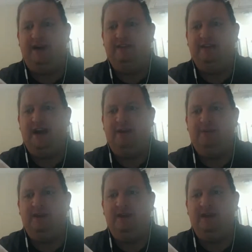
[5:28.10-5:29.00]
I
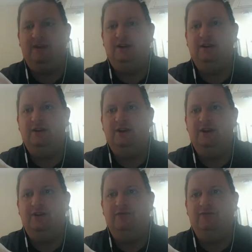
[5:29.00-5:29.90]
type in
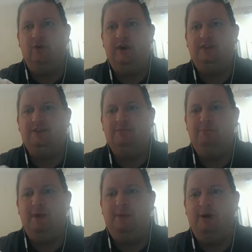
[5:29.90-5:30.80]
Voice
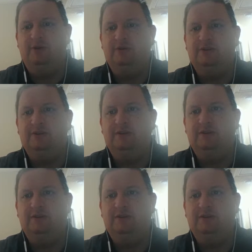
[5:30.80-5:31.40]
Memos,